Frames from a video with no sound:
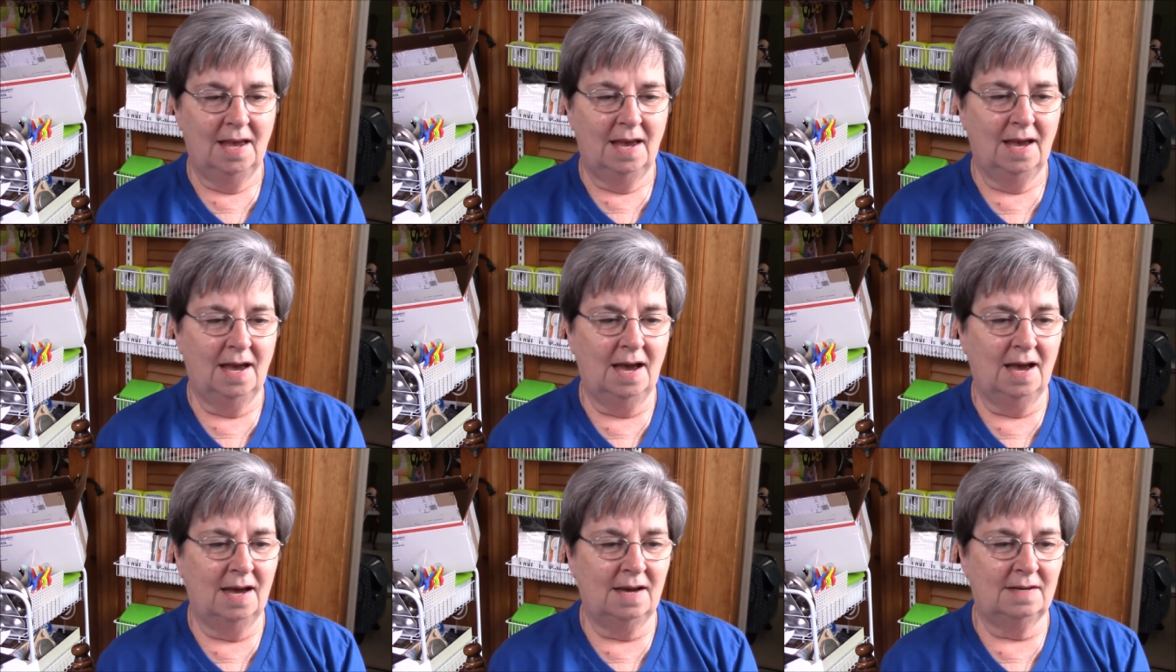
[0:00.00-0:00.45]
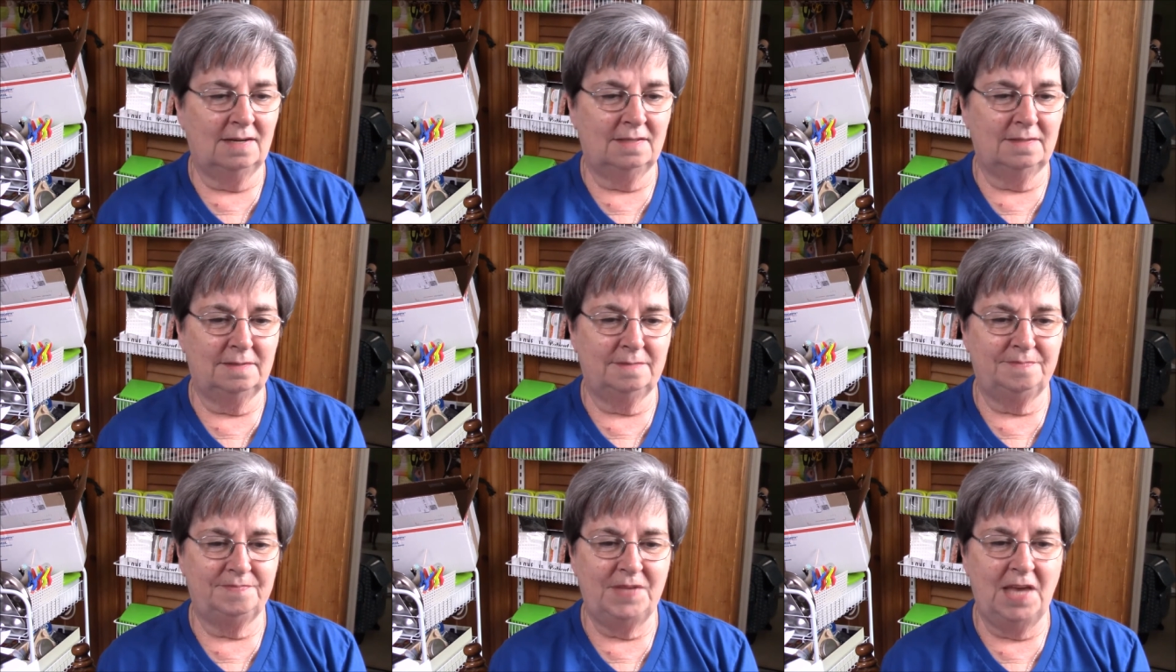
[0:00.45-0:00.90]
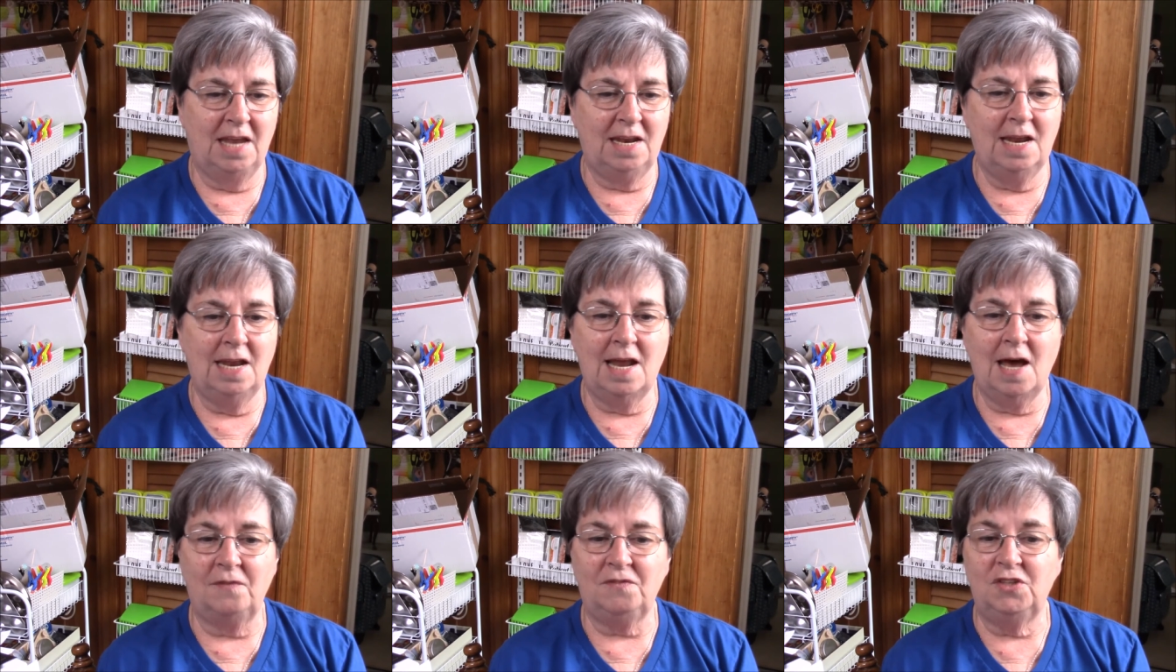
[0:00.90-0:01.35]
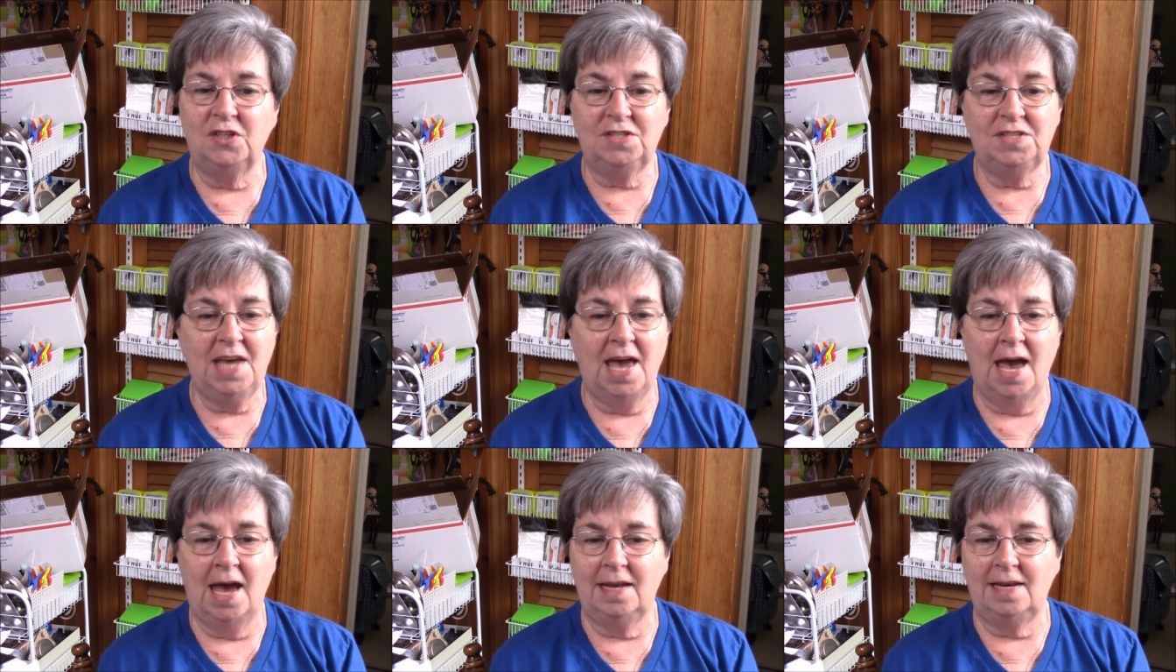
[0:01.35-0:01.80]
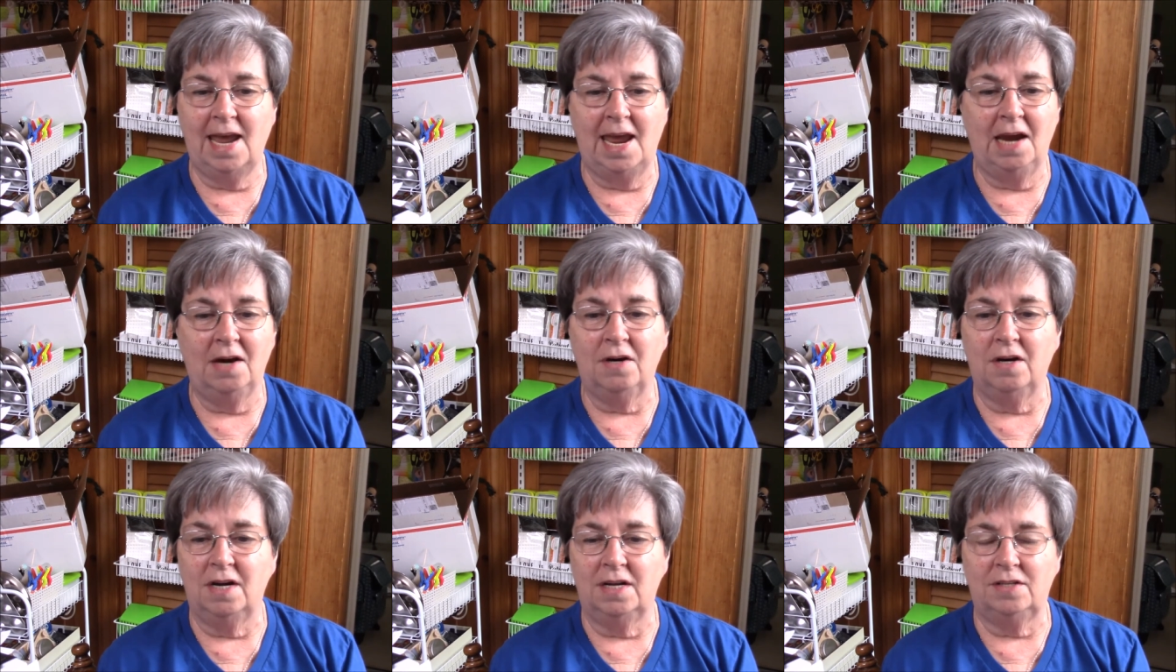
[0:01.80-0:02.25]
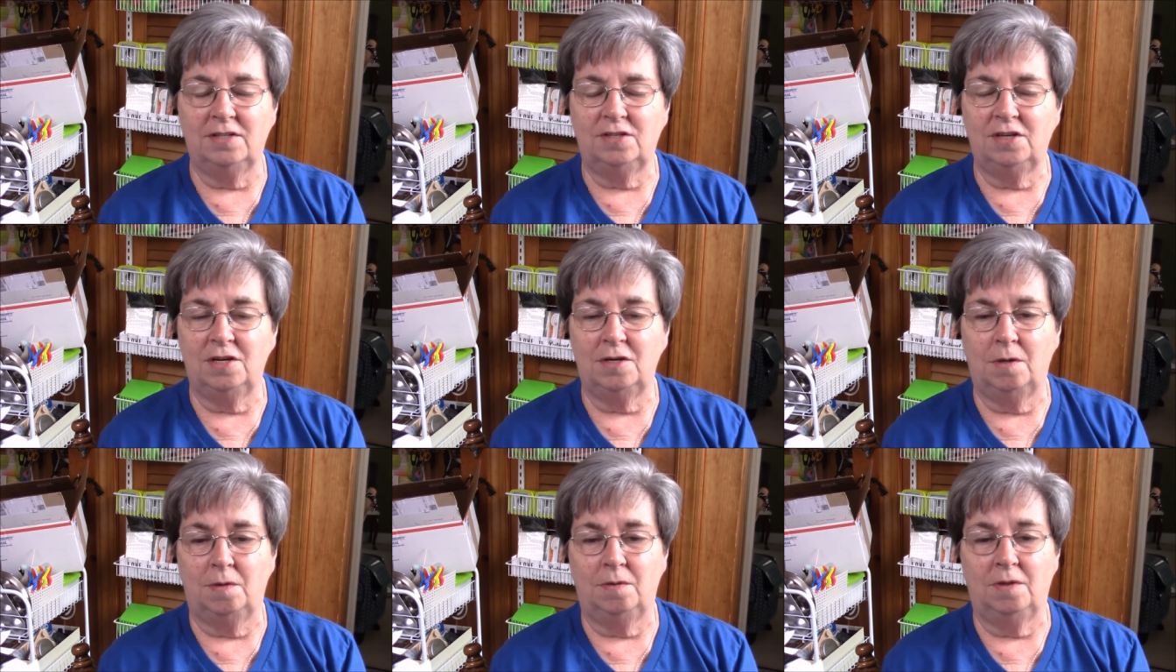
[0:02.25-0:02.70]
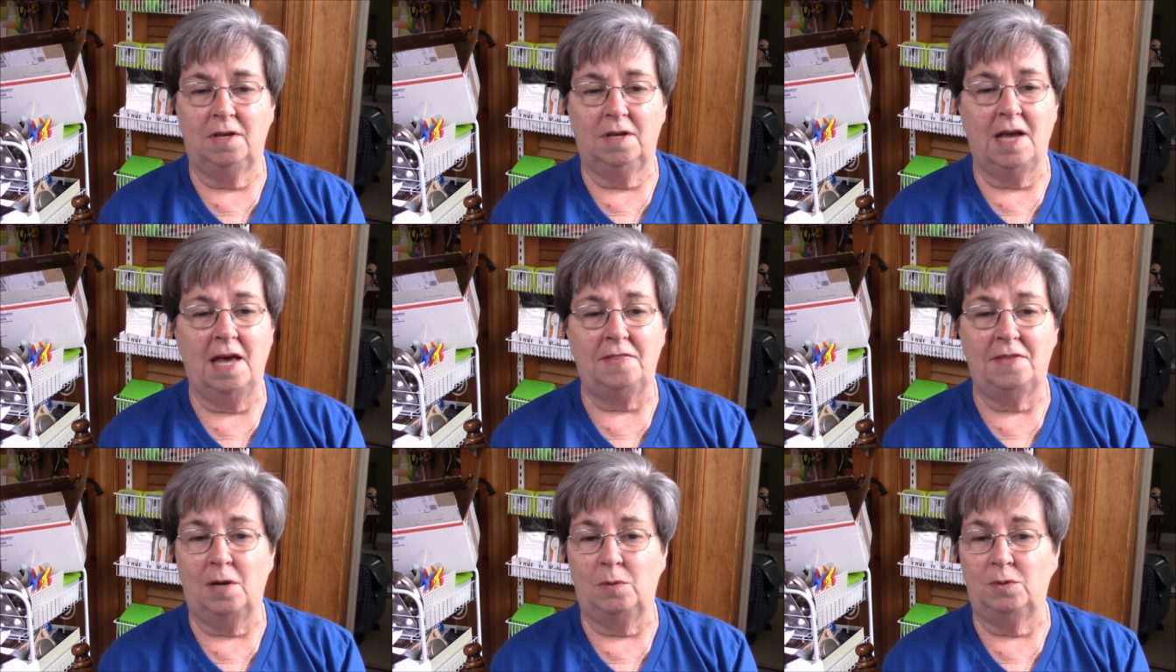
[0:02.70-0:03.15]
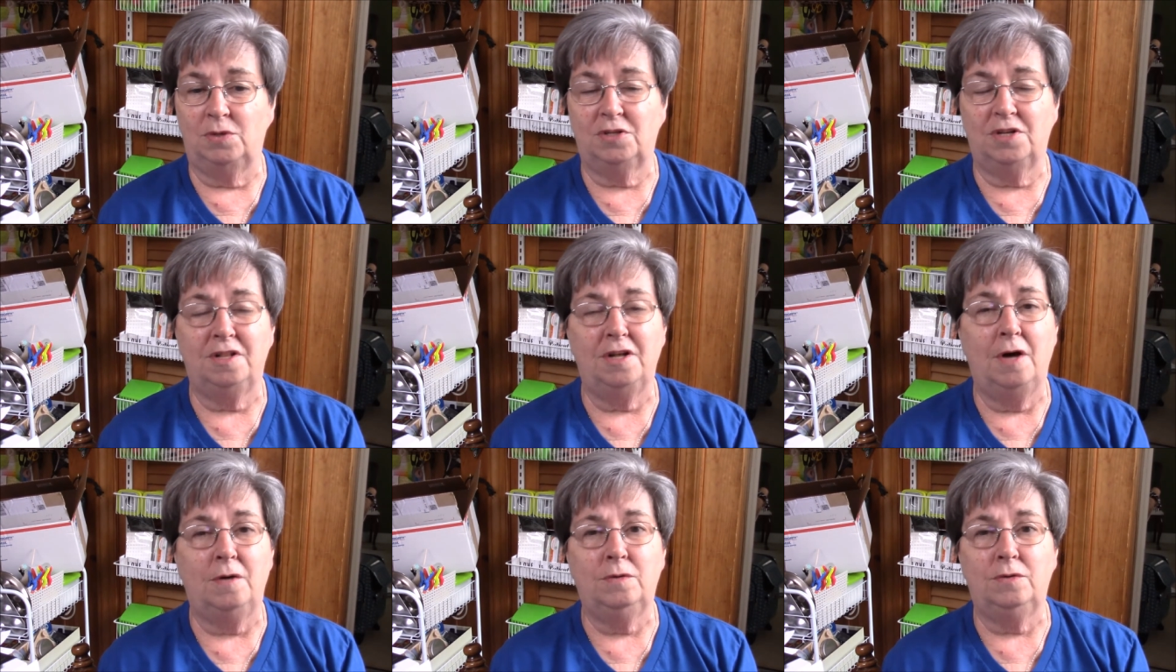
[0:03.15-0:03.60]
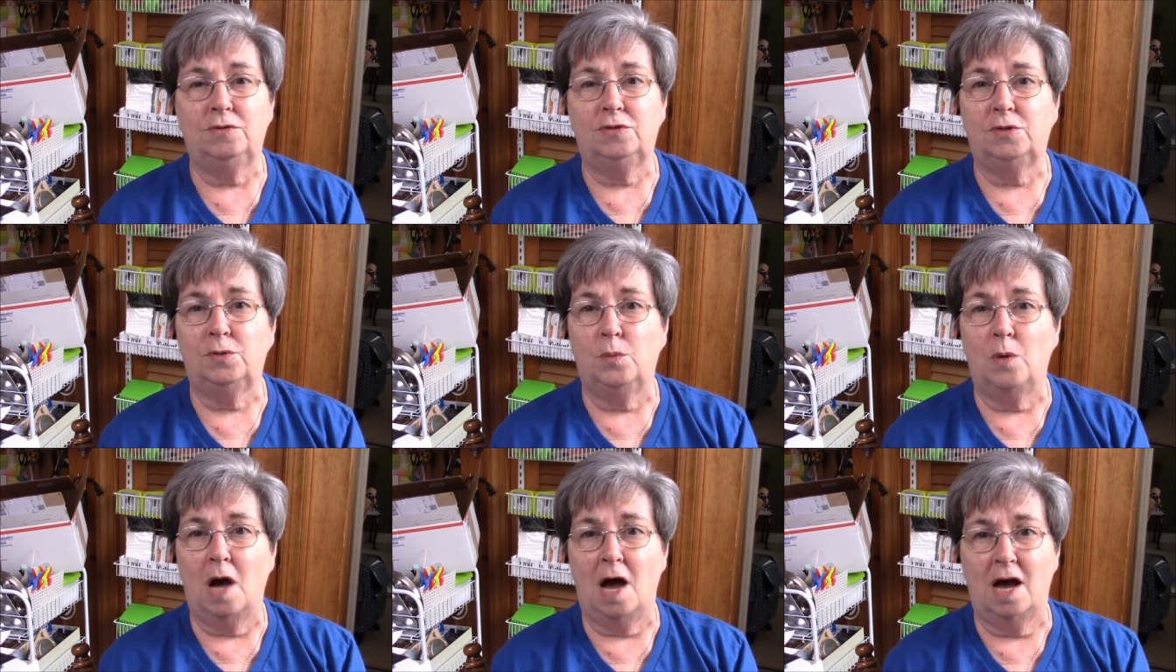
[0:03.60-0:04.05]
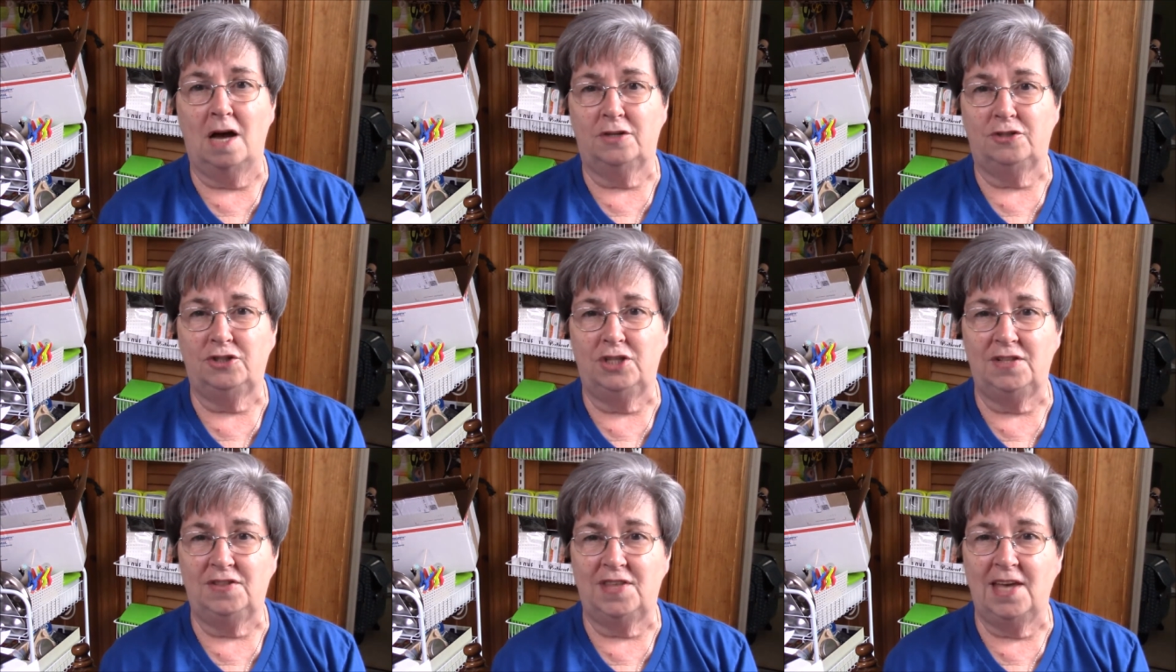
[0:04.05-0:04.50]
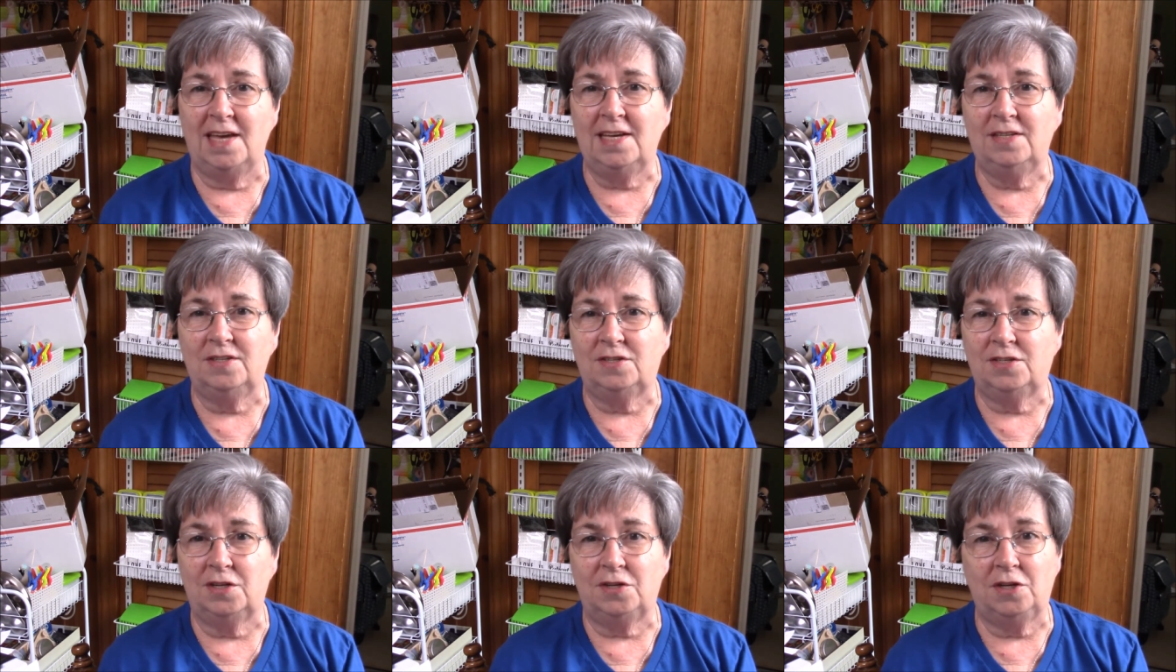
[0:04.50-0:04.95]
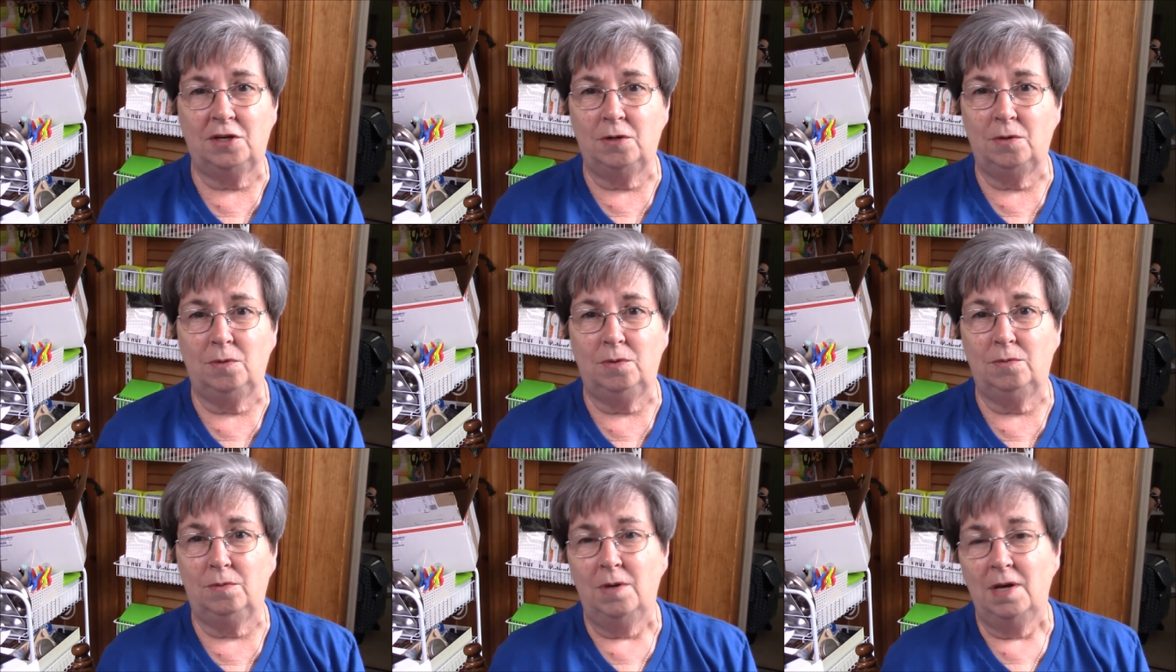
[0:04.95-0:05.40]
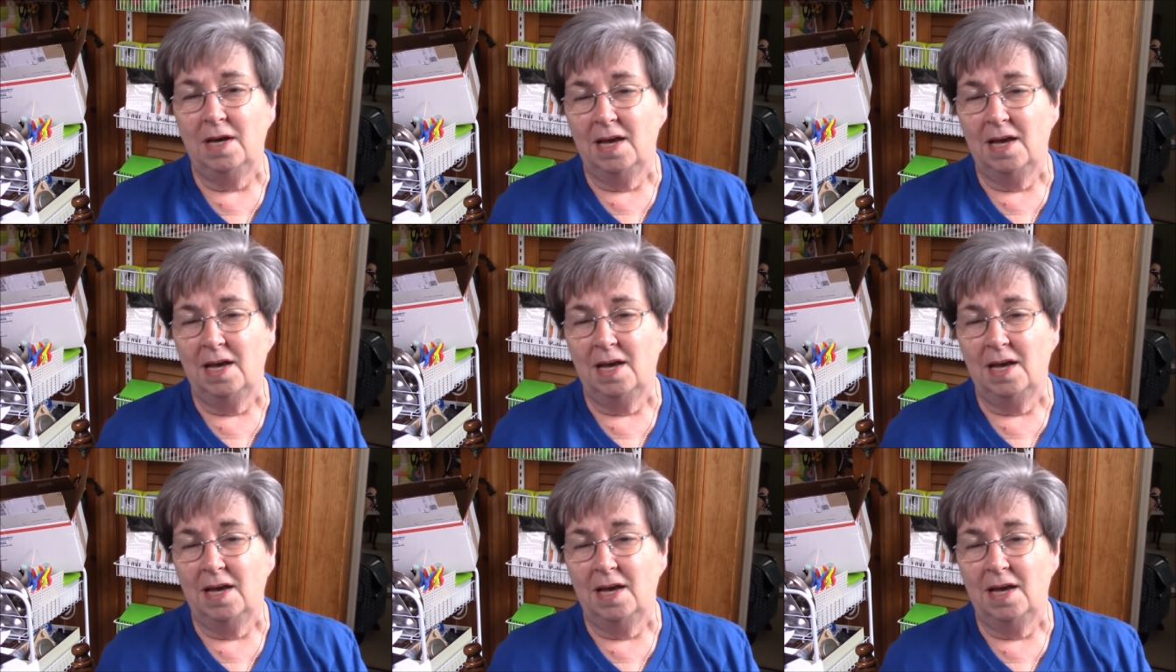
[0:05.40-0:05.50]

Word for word: Um, and then I've just had errands, you know, there was clothes to wash and things to do,